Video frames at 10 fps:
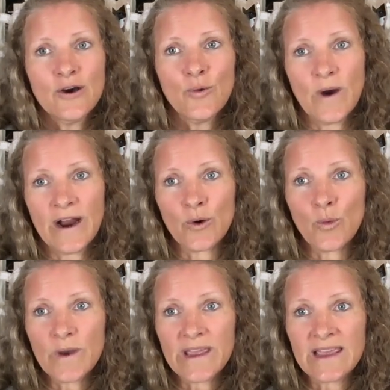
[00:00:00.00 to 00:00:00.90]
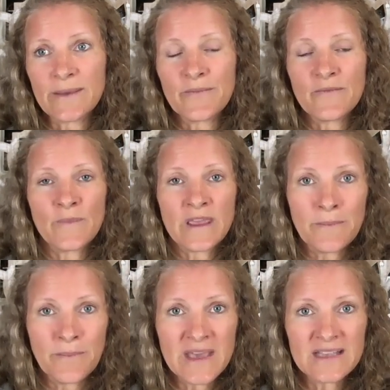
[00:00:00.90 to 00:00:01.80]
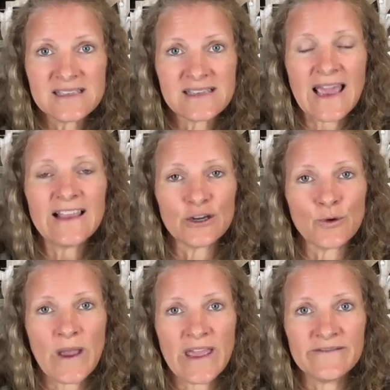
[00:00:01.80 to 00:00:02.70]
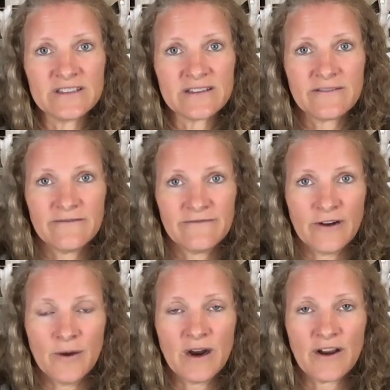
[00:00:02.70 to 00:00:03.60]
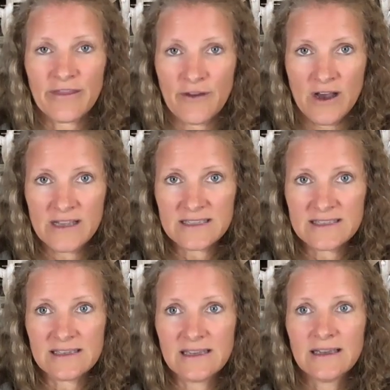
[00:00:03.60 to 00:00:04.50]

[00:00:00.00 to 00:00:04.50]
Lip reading: where we emit scalar waves from our thoughts.